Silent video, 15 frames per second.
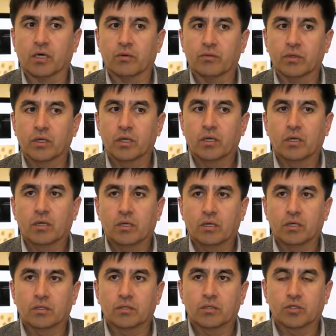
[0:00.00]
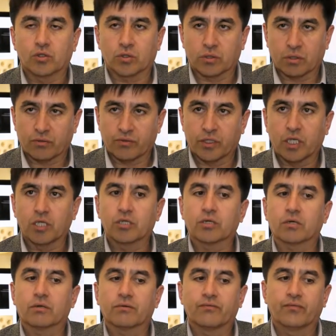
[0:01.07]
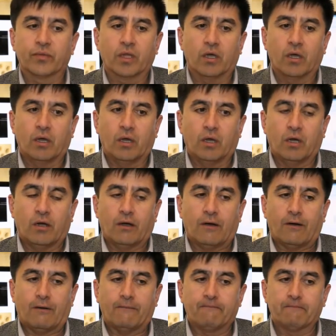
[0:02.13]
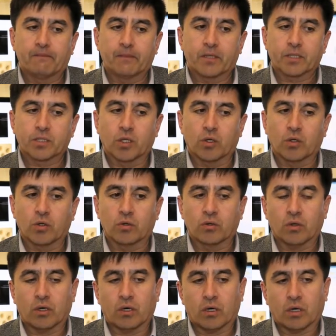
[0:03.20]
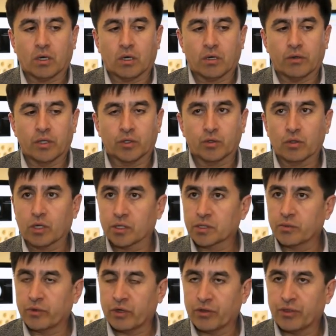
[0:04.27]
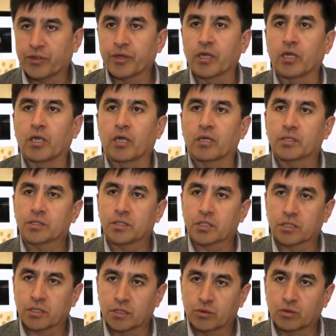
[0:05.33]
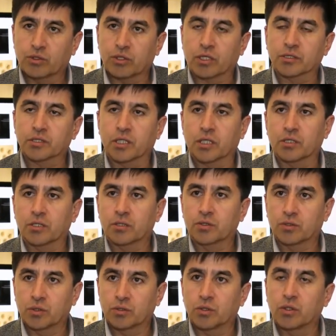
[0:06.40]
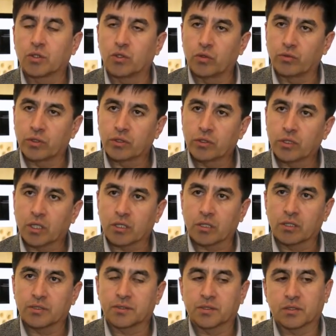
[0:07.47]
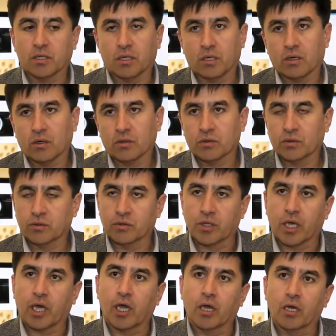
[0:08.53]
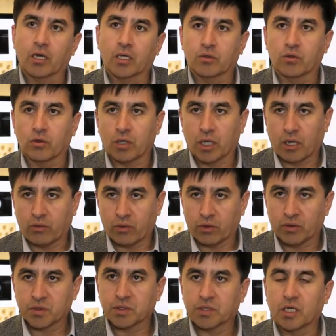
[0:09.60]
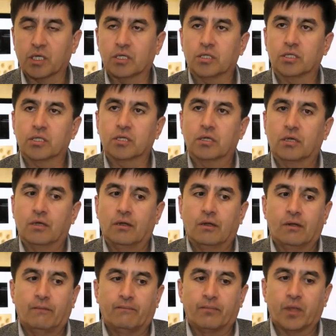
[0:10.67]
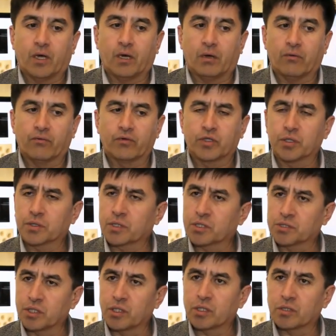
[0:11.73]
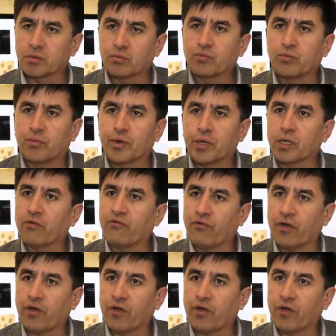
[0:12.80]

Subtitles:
time in the Journal of Nature. So it took us about 3 years actually to translate it to human, at least to the egg and early embryo stage, which is considered pretty